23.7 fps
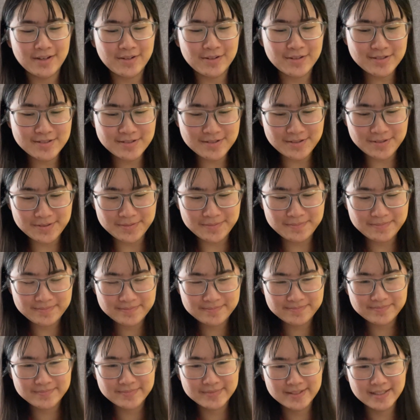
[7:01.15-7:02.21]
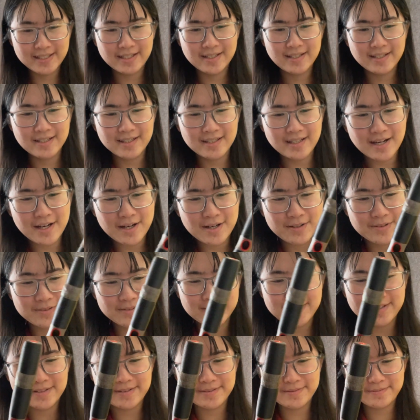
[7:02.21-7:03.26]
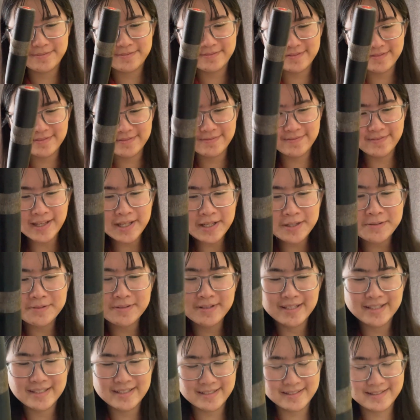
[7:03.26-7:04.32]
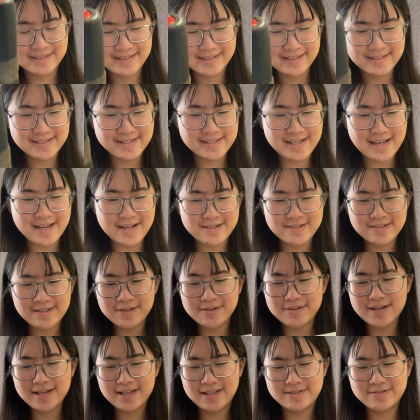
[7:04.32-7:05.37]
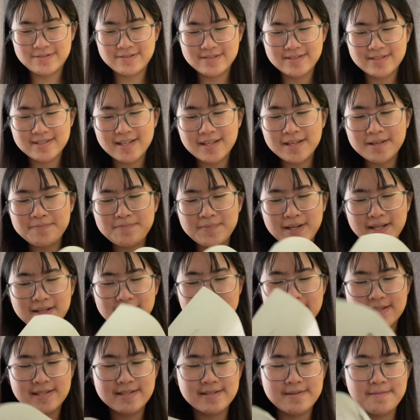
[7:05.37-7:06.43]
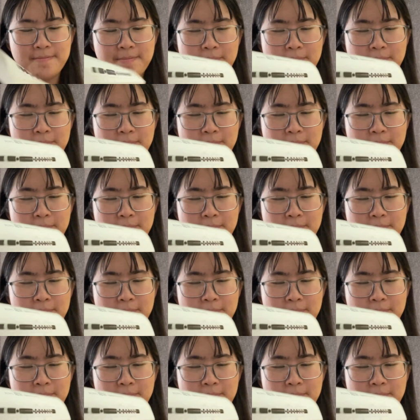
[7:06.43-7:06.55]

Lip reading: also how the fingering is actually quite interesting, because